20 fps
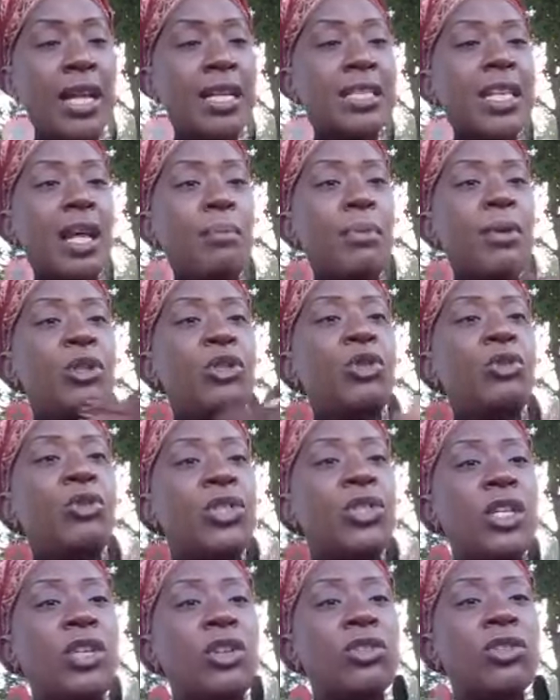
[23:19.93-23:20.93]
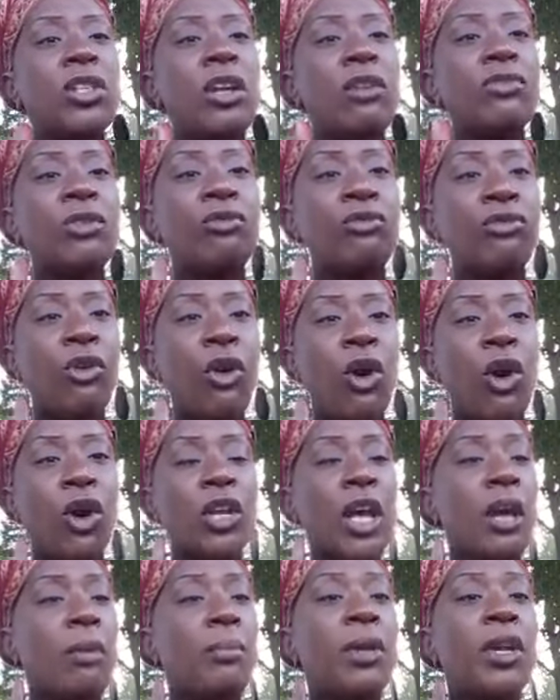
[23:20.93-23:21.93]
Stop inducing yourself to
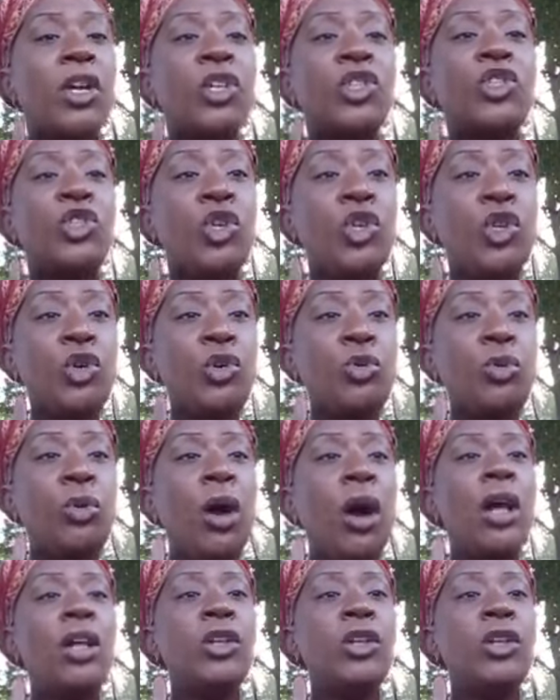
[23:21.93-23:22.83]
fraud because you